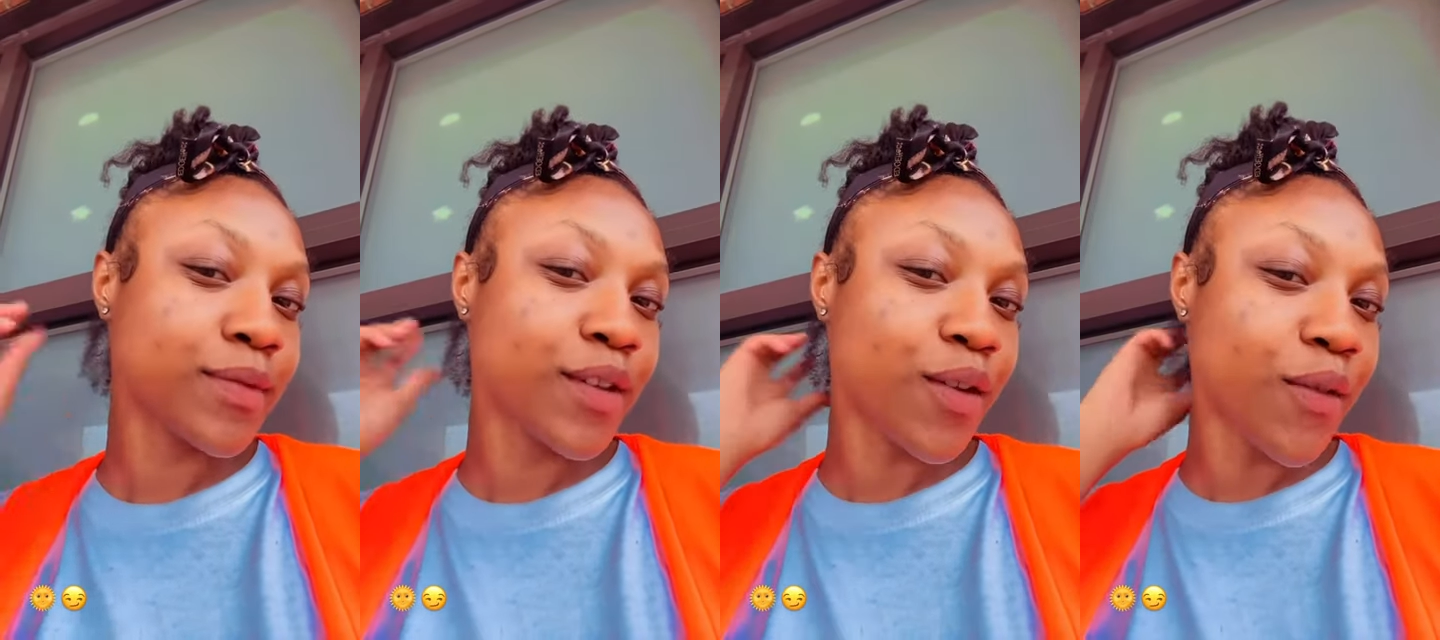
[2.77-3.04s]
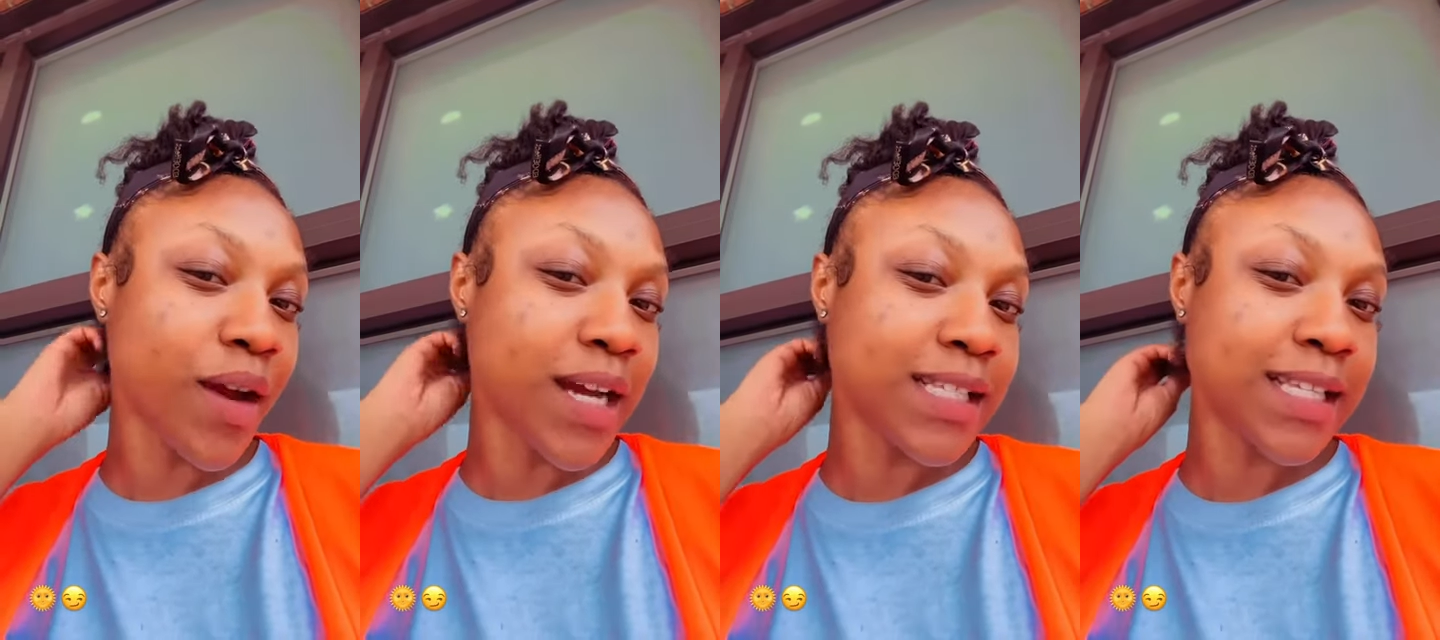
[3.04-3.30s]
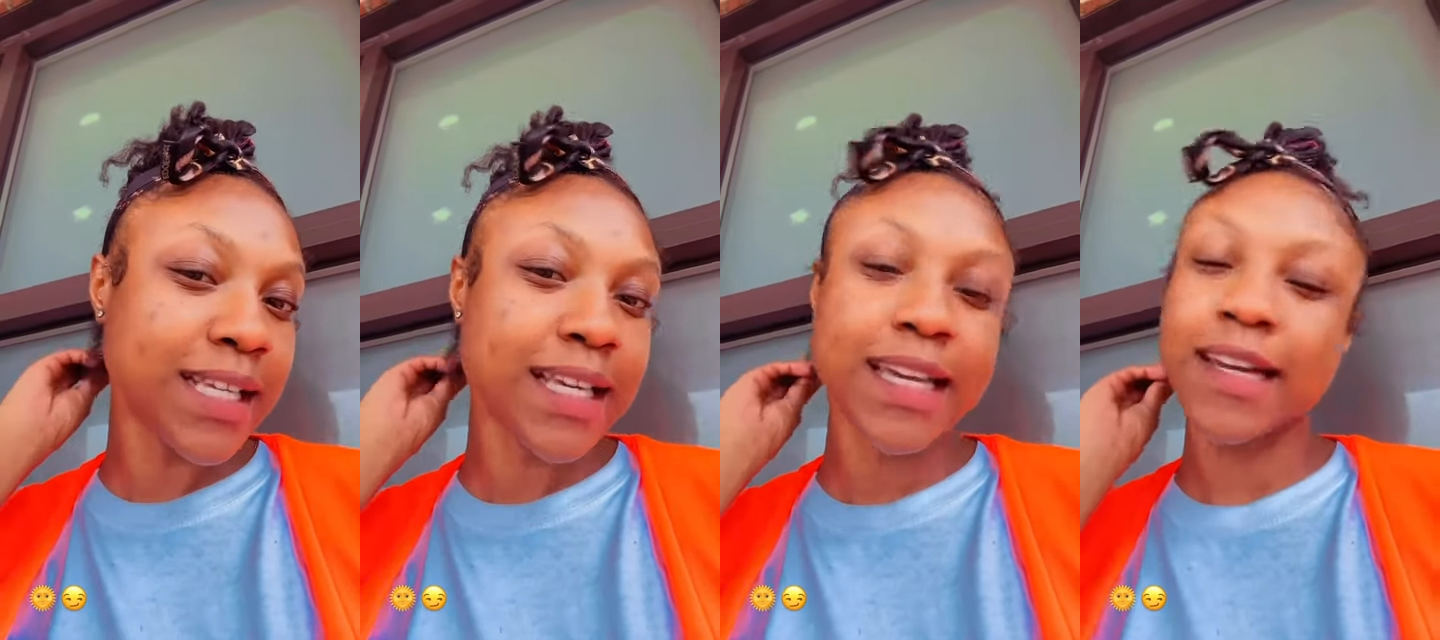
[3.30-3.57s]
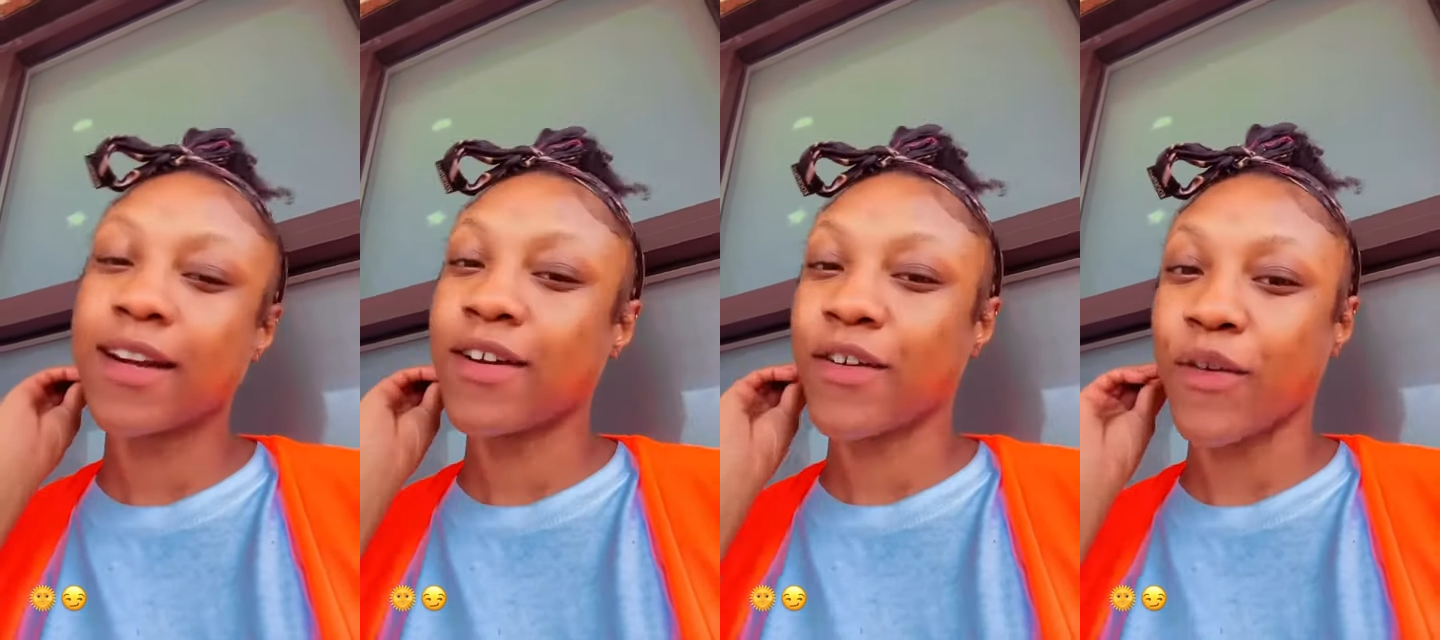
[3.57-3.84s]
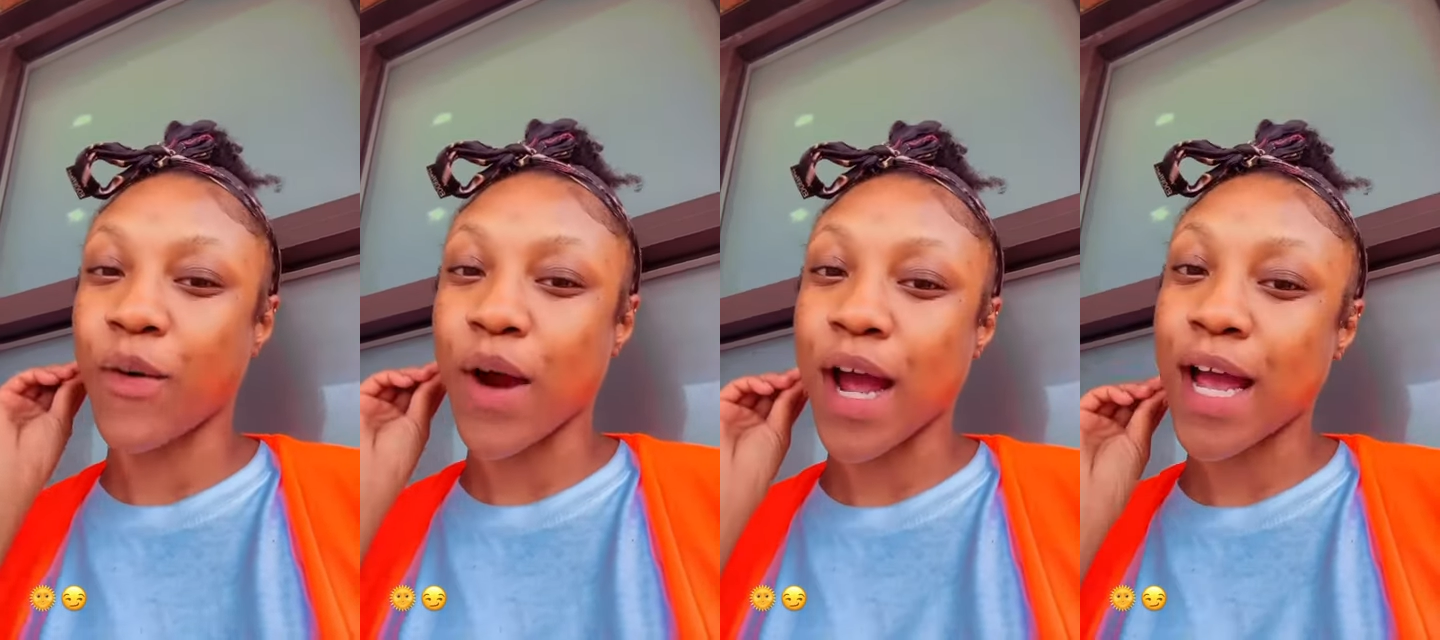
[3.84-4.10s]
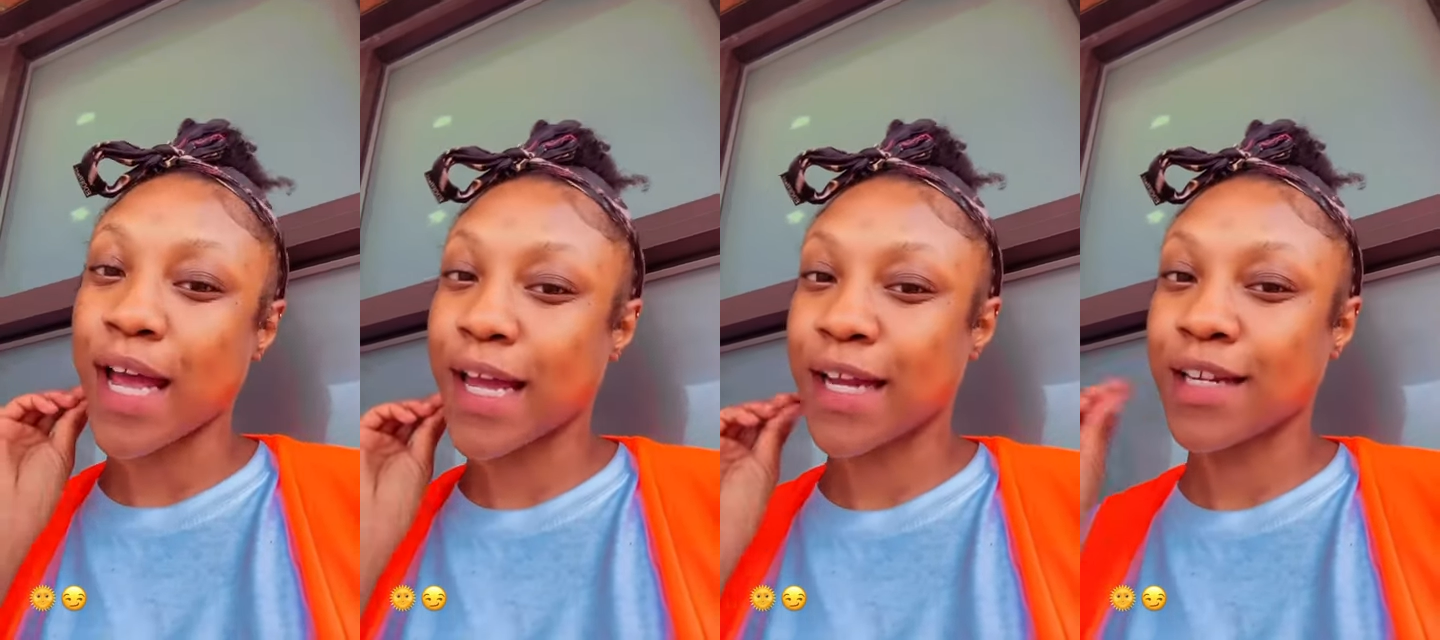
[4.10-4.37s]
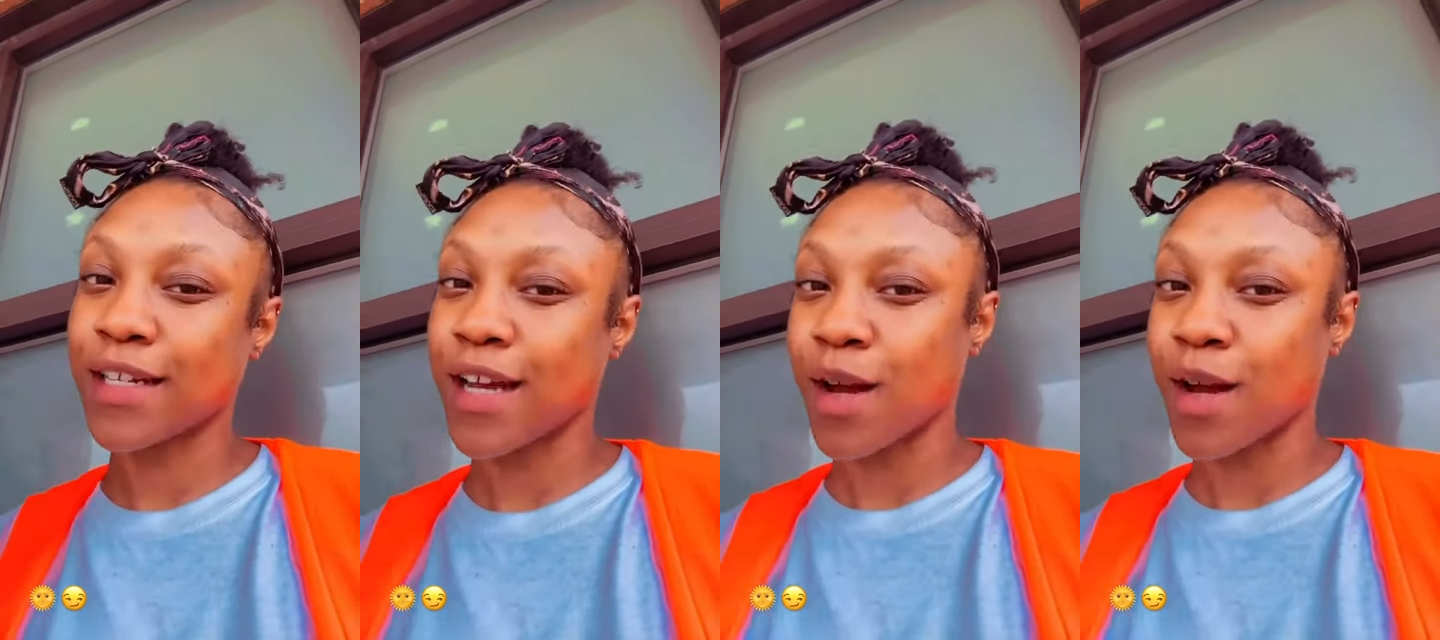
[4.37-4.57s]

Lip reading: Rise and grind,